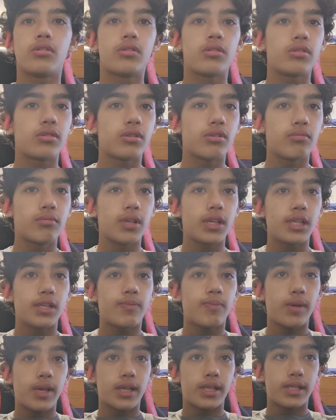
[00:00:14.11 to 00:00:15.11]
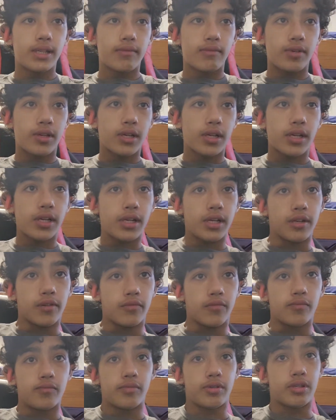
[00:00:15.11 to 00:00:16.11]
some nice picks that we're gonna do.
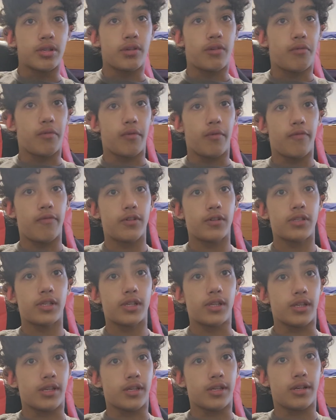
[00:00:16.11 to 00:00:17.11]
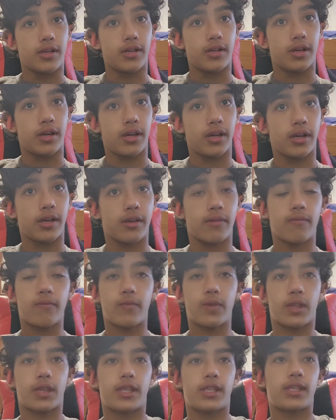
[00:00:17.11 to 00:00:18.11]
So, we're first gonna start
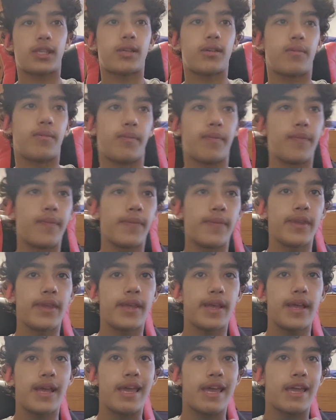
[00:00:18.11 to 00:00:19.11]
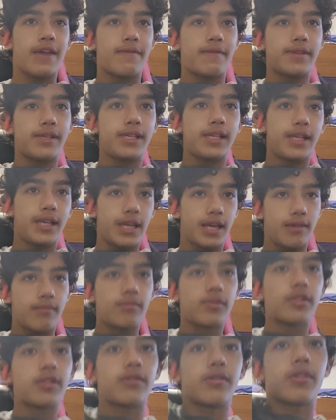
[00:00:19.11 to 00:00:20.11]
with some AFC
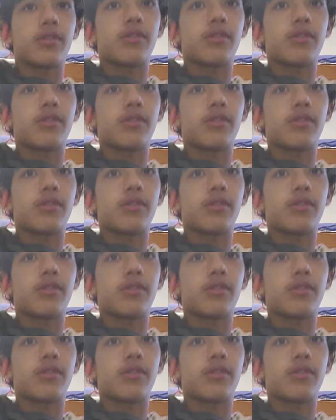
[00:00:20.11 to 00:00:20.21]
games. So,